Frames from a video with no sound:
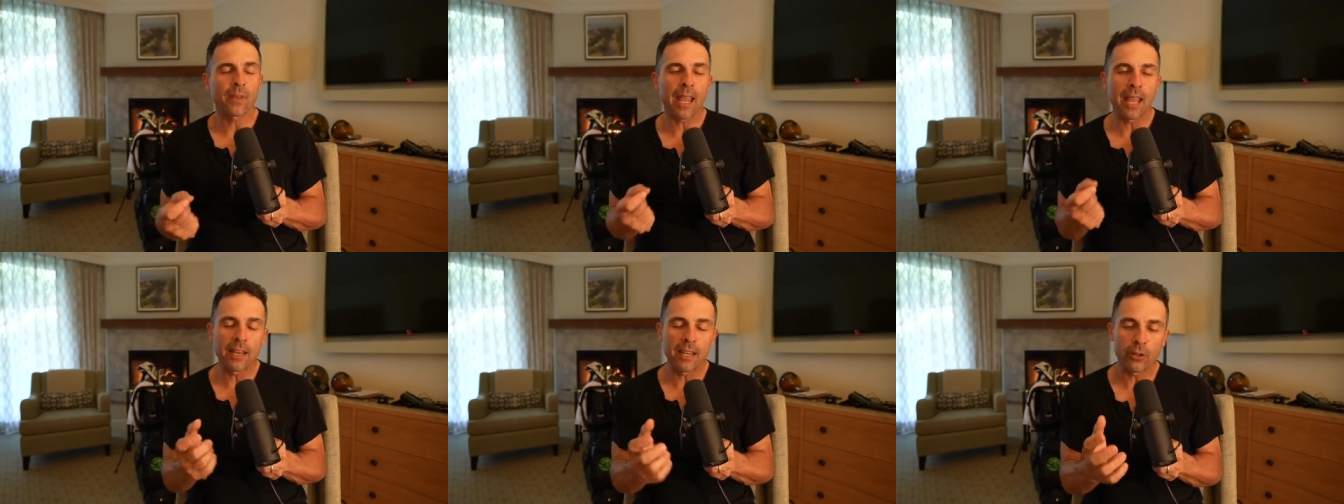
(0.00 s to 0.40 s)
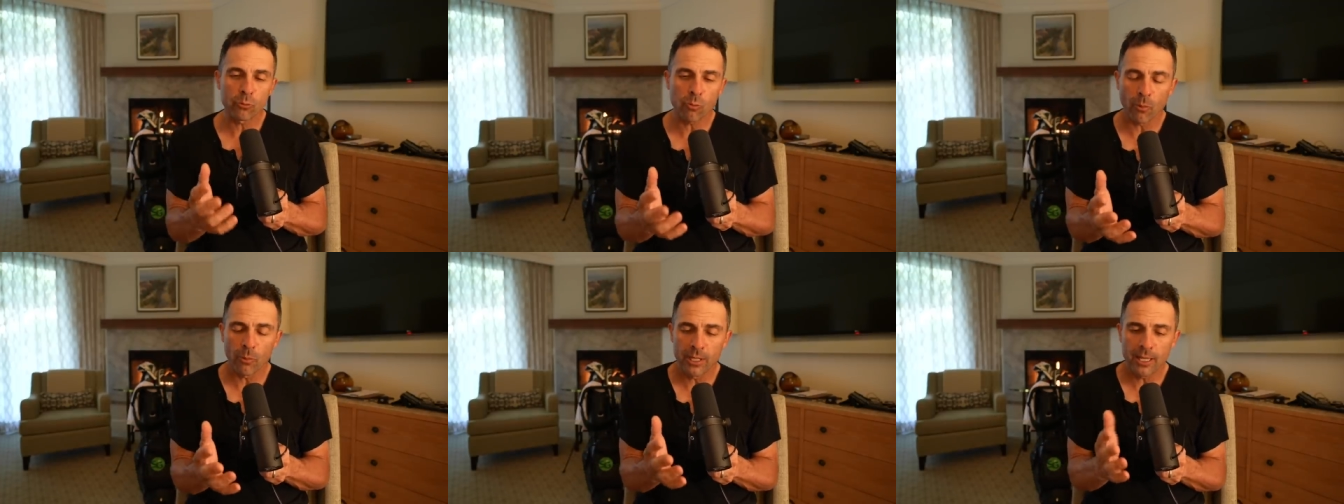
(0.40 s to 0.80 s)
And
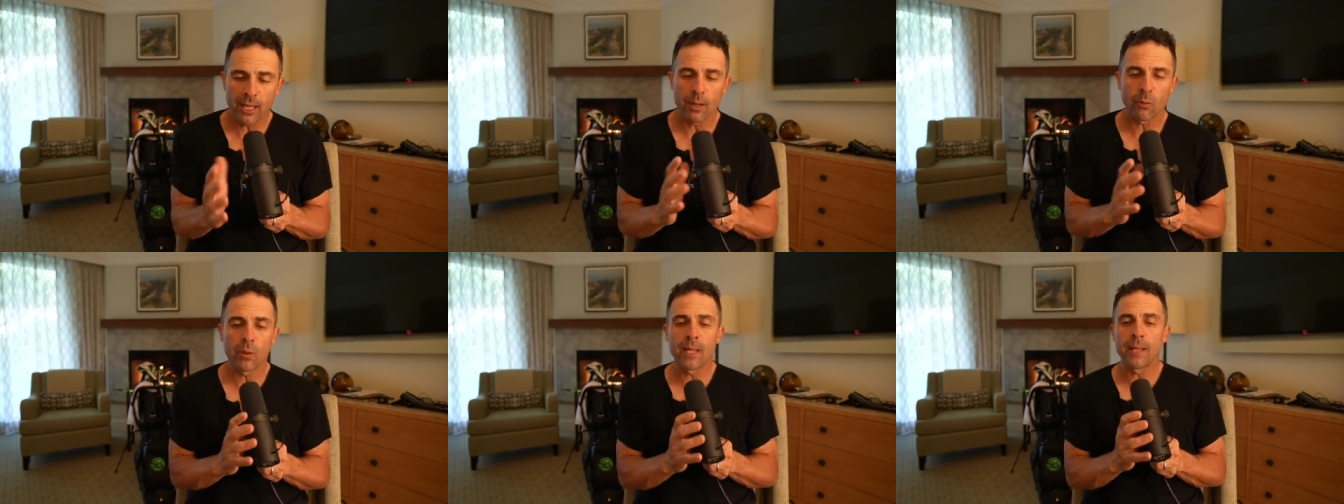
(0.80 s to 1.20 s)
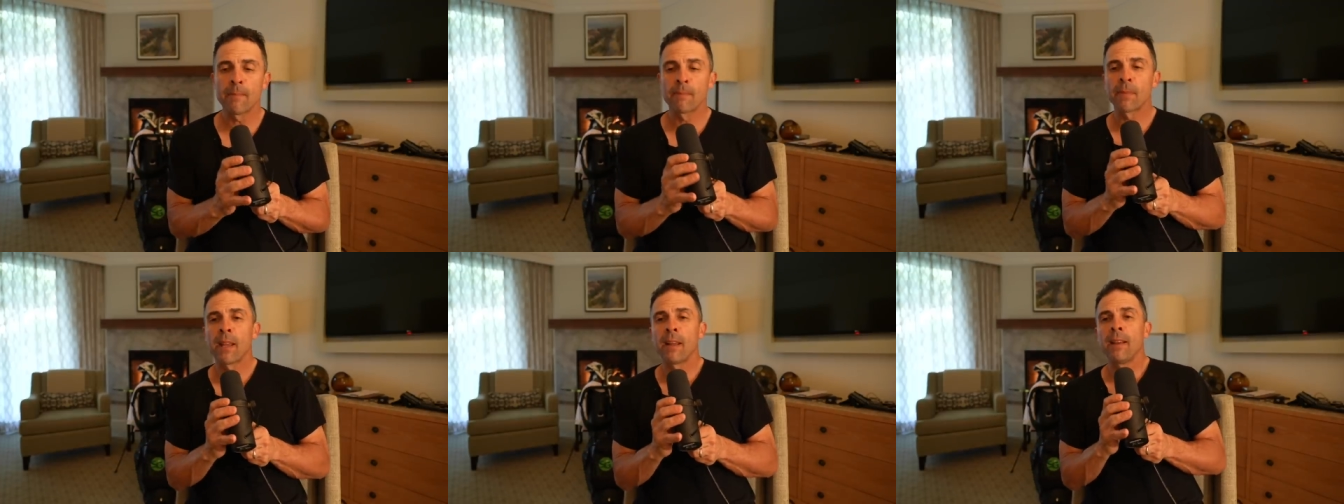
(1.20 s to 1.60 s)
here's what we did. We,
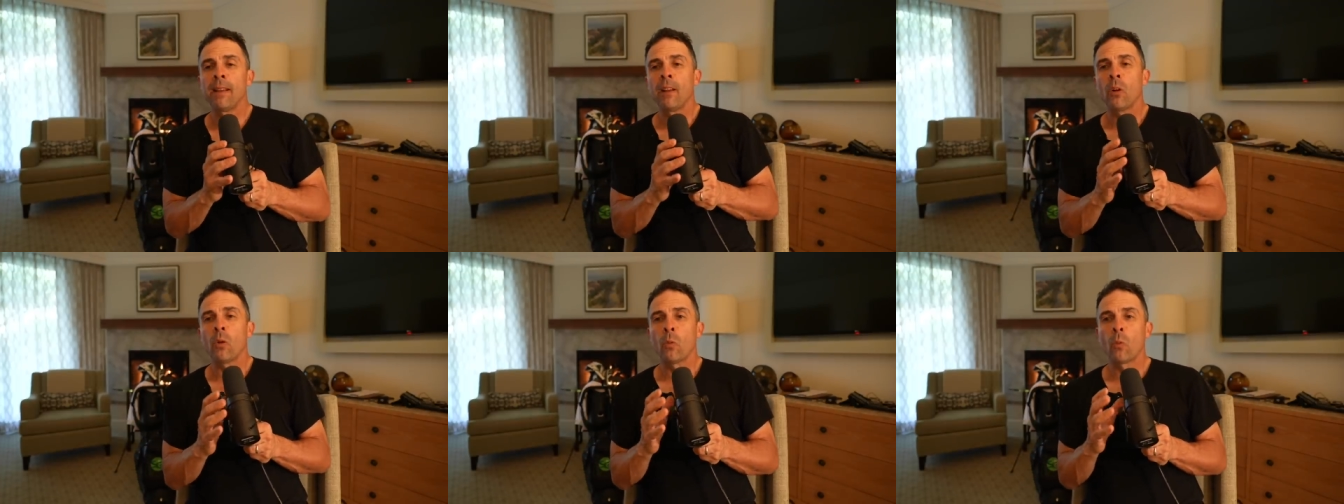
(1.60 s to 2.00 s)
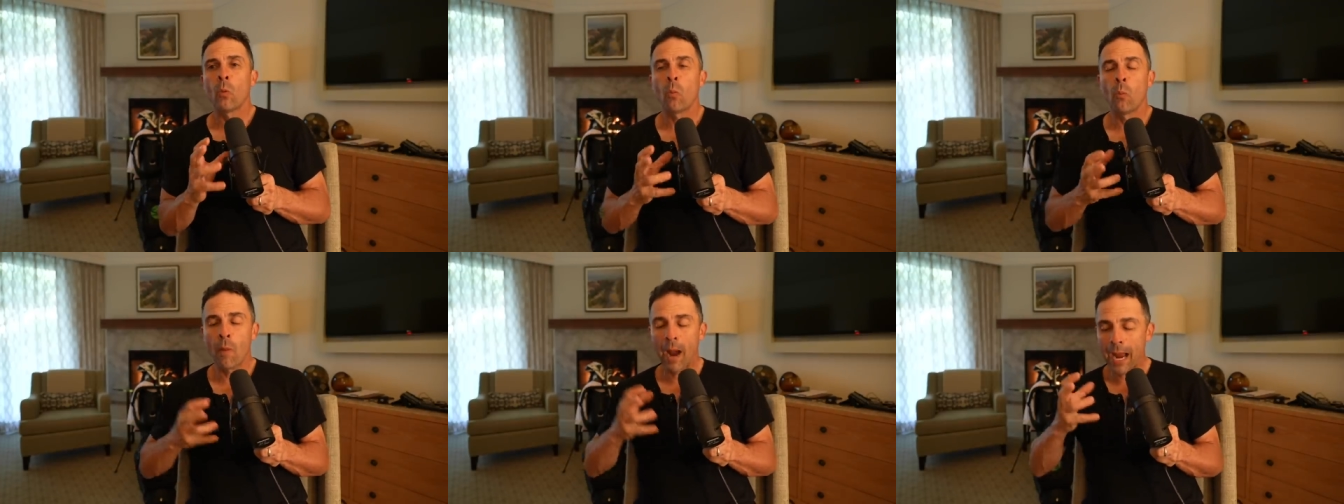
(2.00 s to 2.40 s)

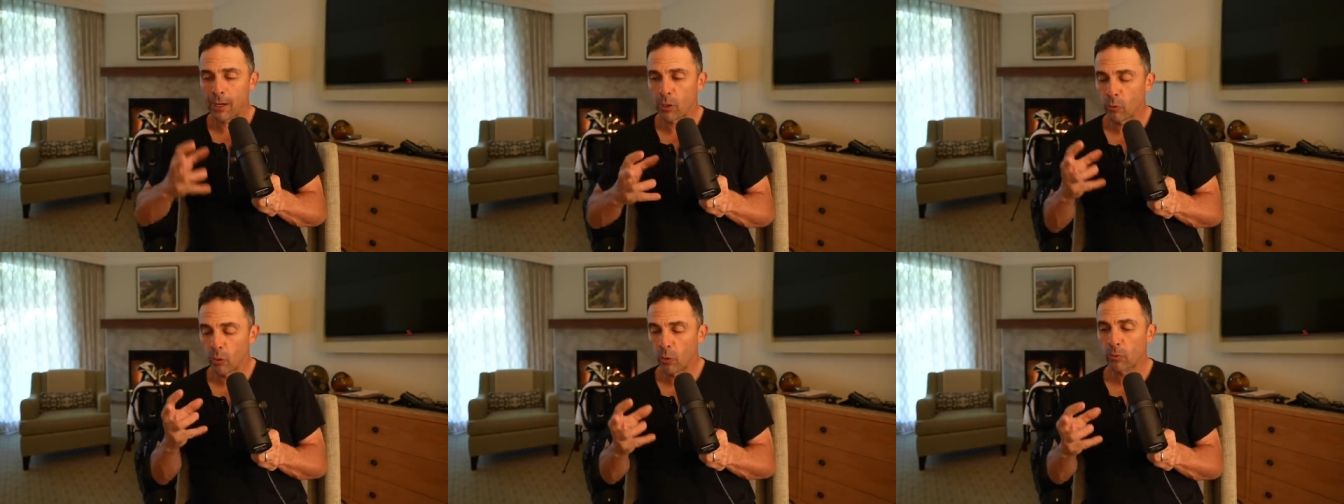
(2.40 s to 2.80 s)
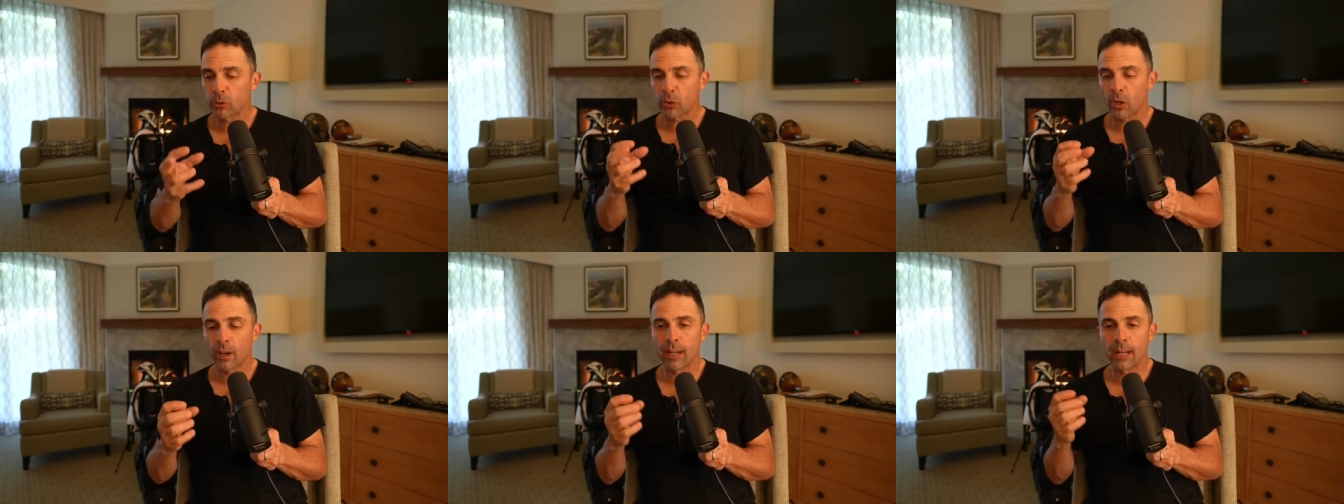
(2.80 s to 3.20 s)
my group
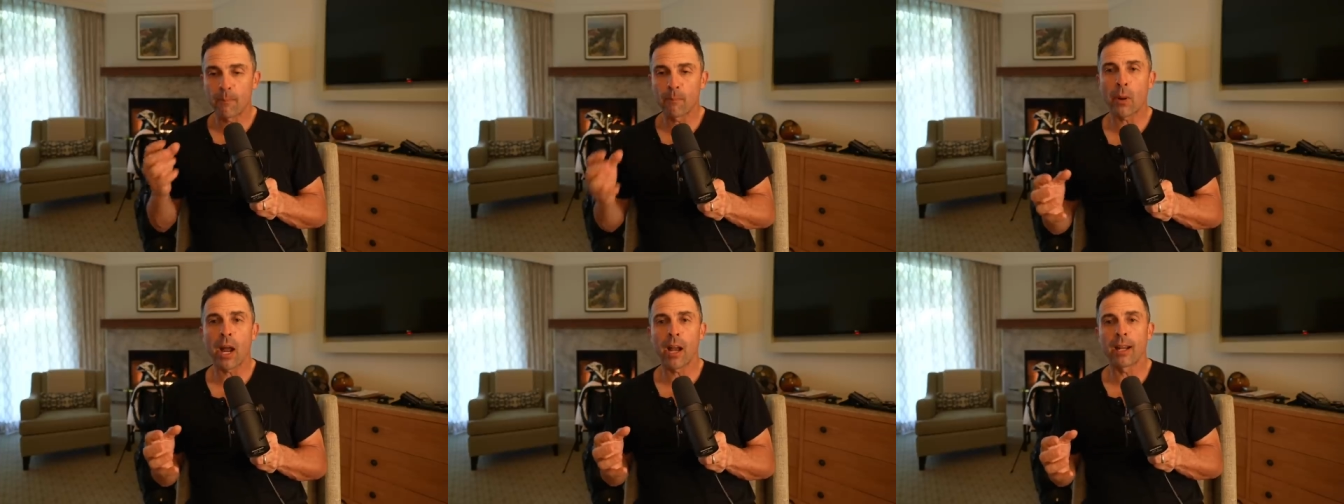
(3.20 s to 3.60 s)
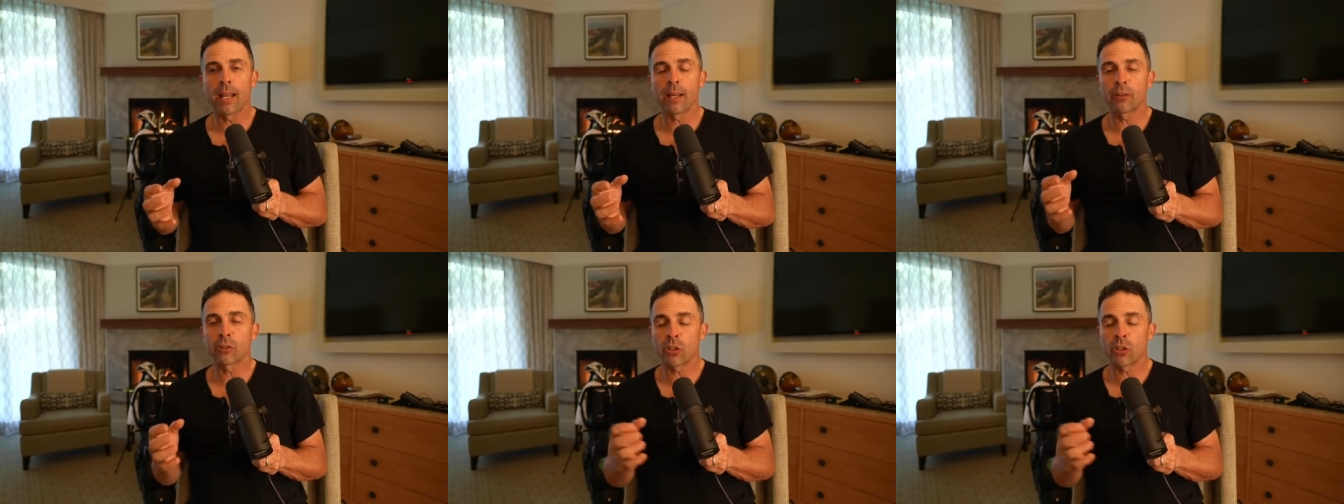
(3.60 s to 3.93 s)
started in putting.